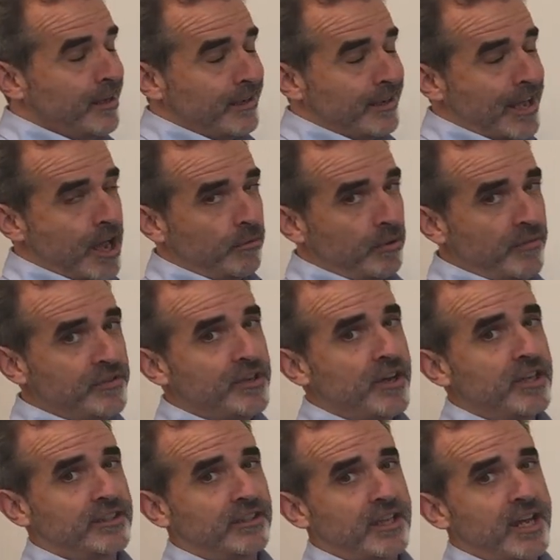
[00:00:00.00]
Now, we've
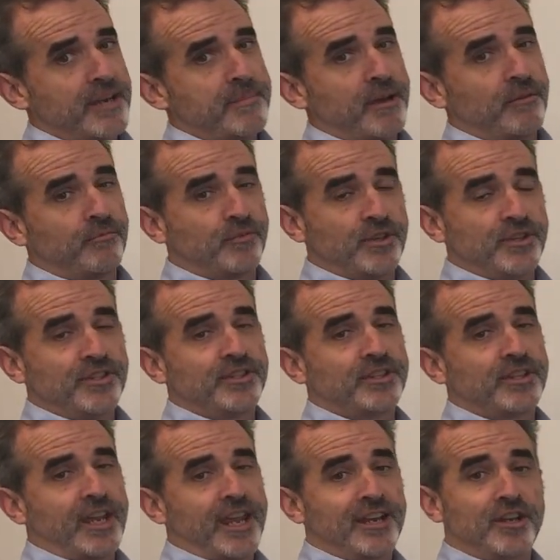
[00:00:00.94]
talked a lot about
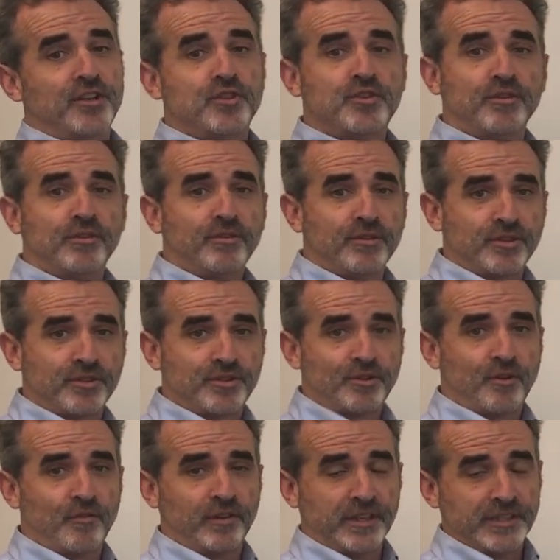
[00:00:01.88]
risk and insurance
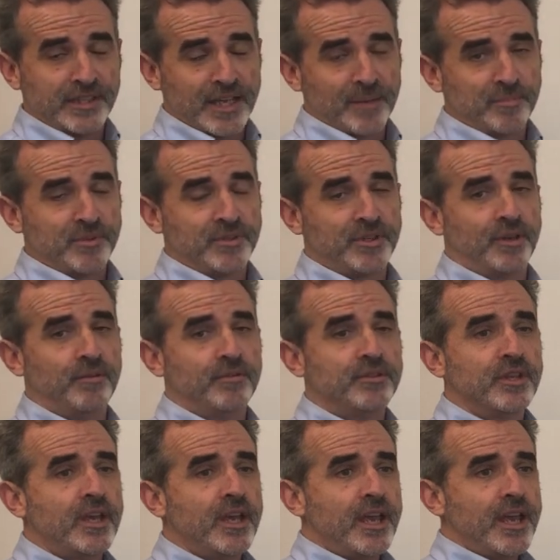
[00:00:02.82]
over these
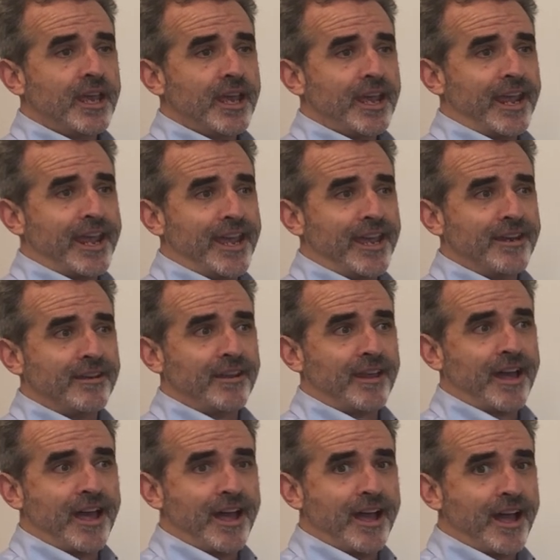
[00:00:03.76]
episodes, and
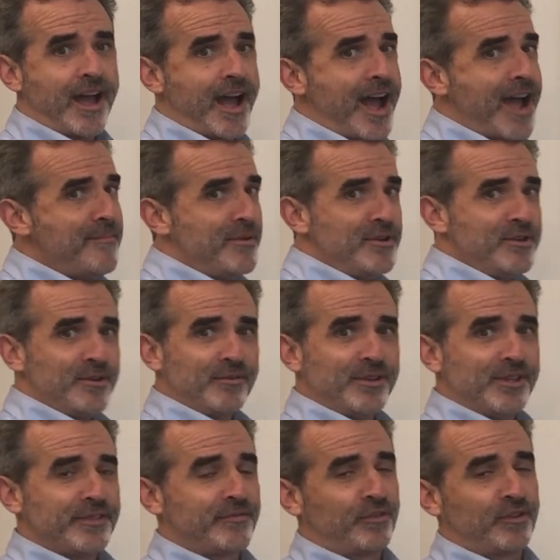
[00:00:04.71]
I've been doing
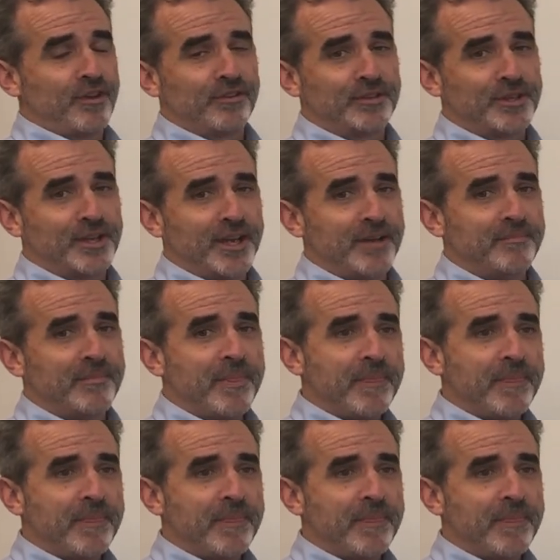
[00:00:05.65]
this for a long time,